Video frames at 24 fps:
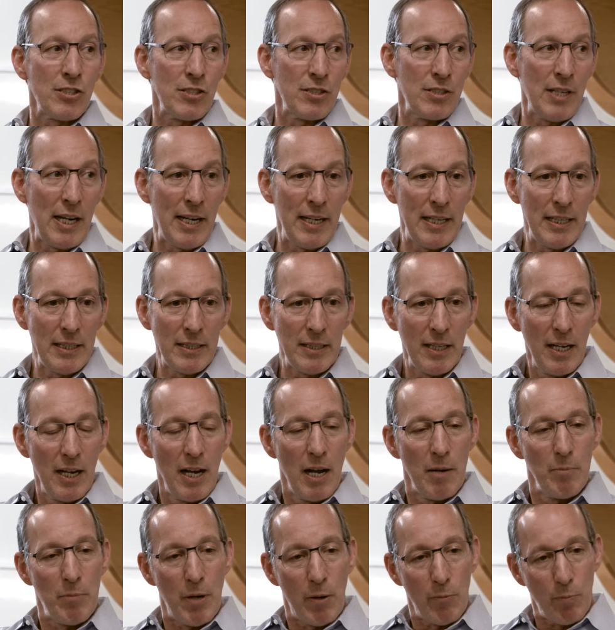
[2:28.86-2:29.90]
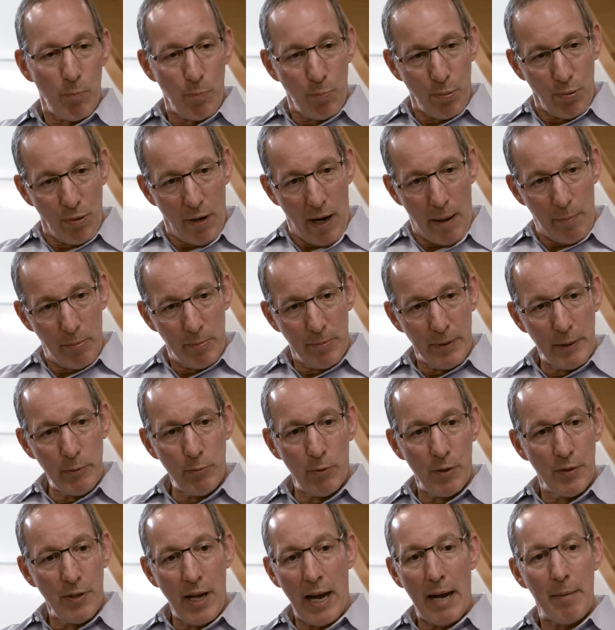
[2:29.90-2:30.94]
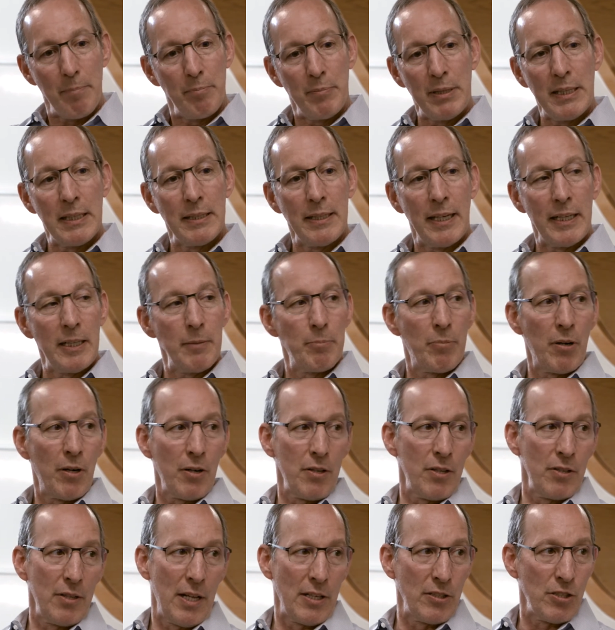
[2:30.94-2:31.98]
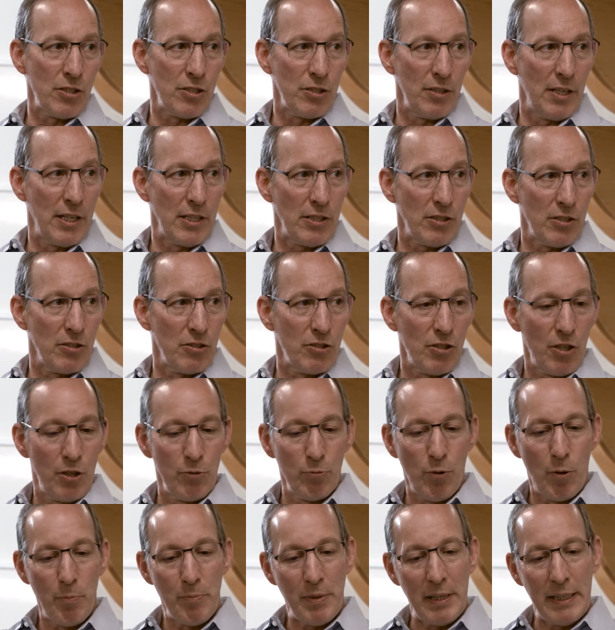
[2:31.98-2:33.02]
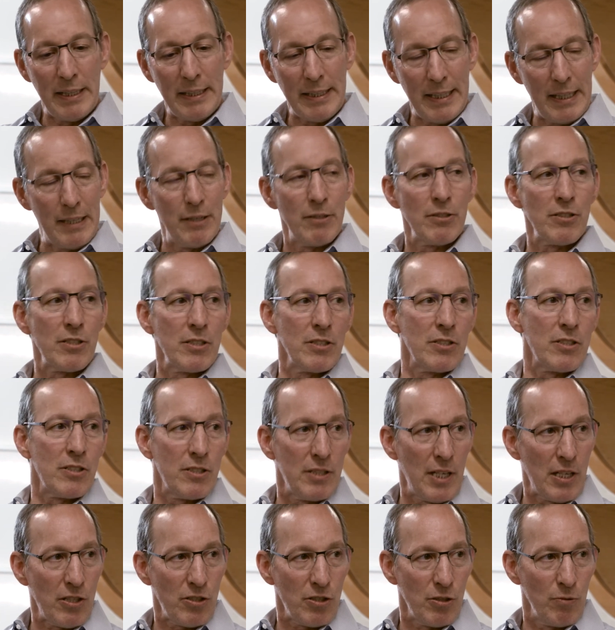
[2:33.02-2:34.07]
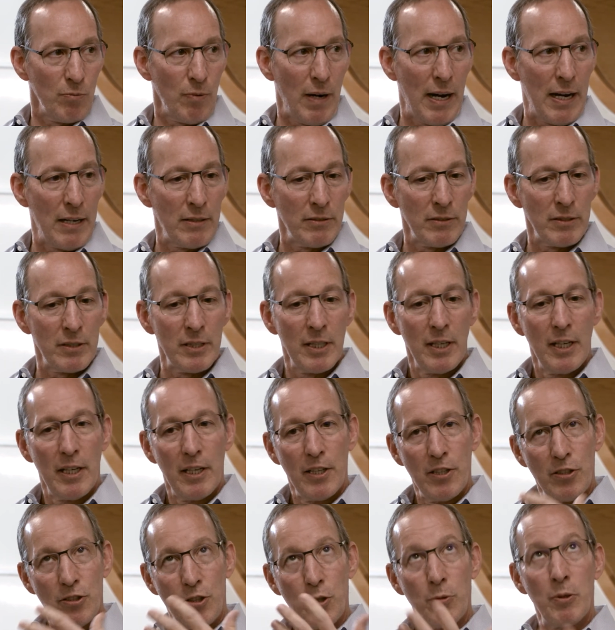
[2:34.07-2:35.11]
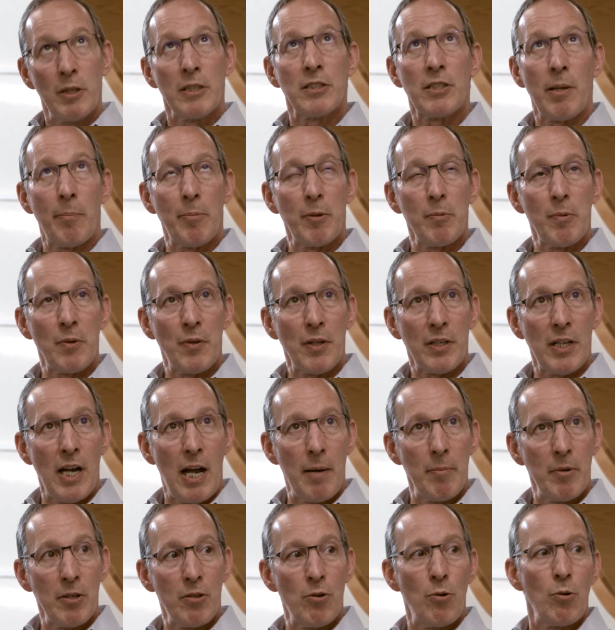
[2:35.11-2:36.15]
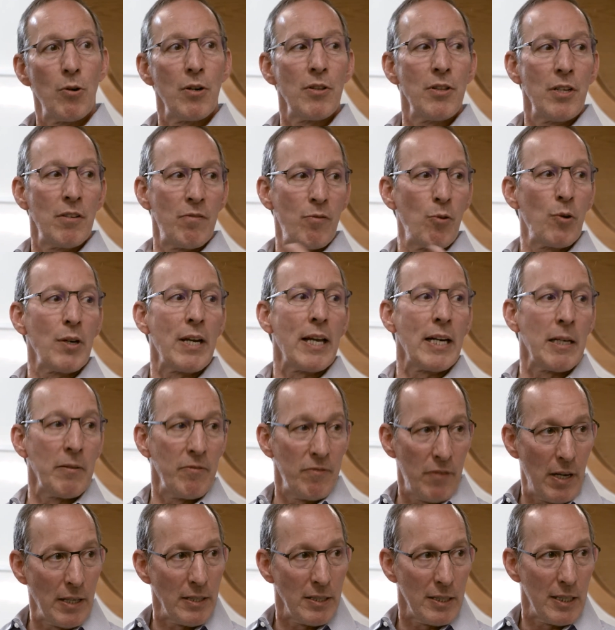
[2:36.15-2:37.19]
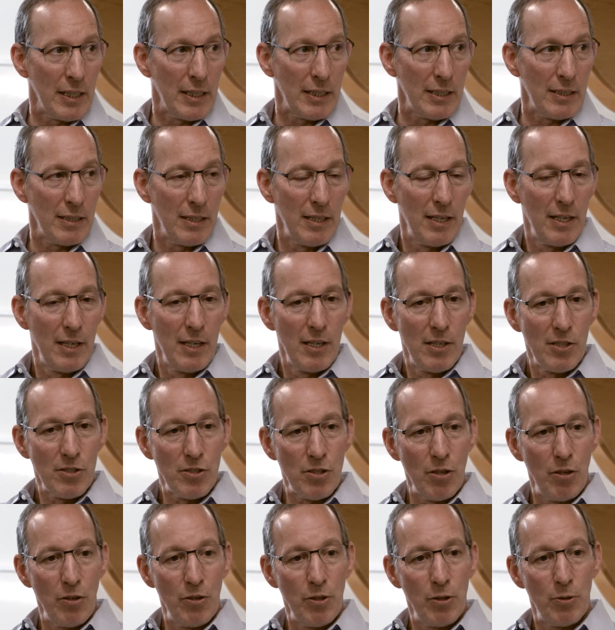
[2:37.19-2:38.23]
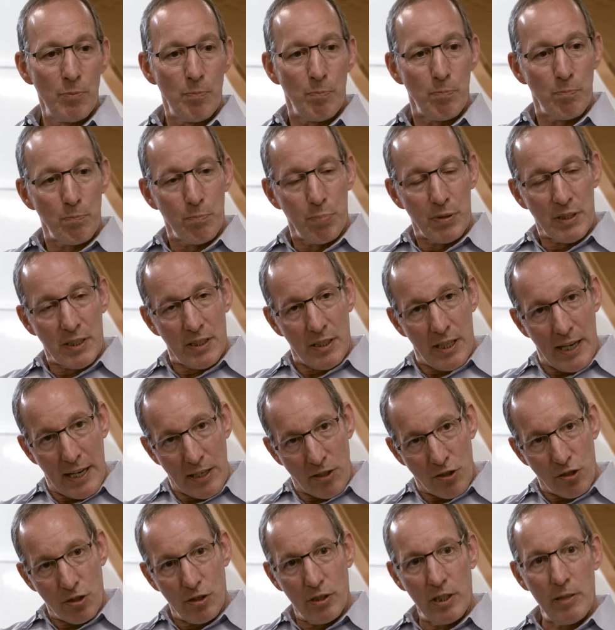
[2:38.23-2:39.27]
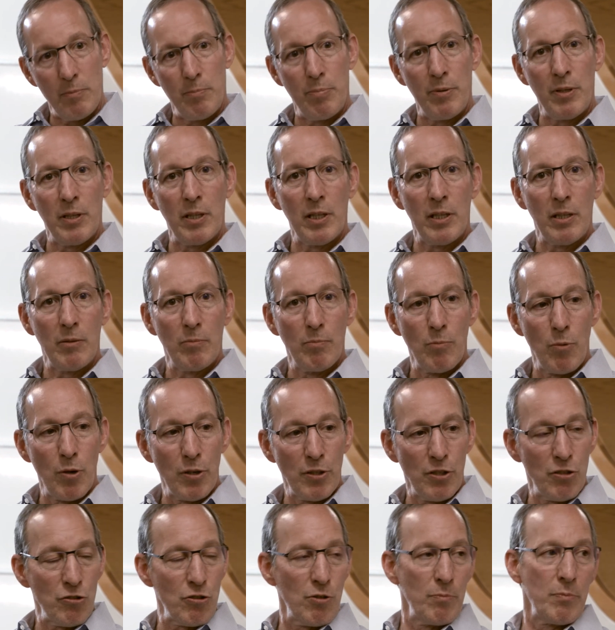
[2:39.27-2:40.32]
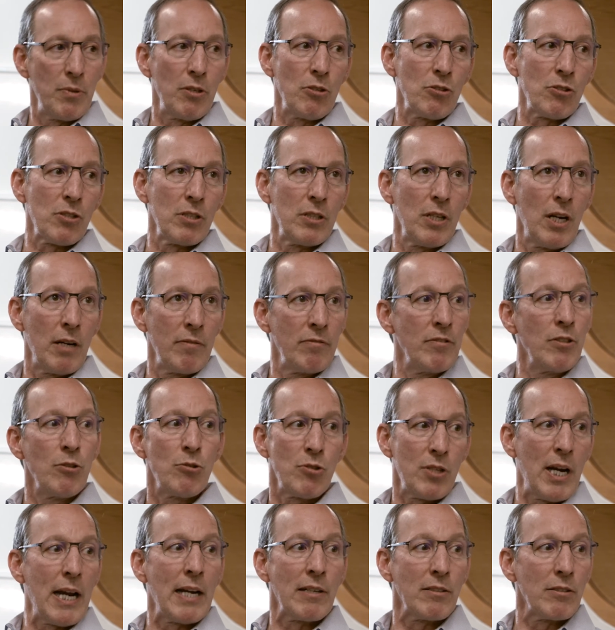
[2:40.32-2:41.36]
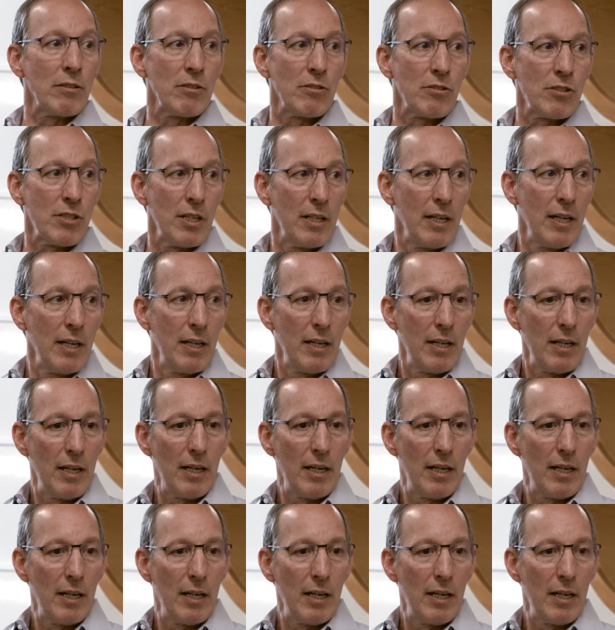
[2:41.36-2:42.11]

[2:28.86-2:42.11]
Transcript: each state, but probably will not be in any part of the legislation, so there won't be any carrots and sticks around doing something with the Common Core and therefore getting funding. So there'll potentially be more distribution of new standards.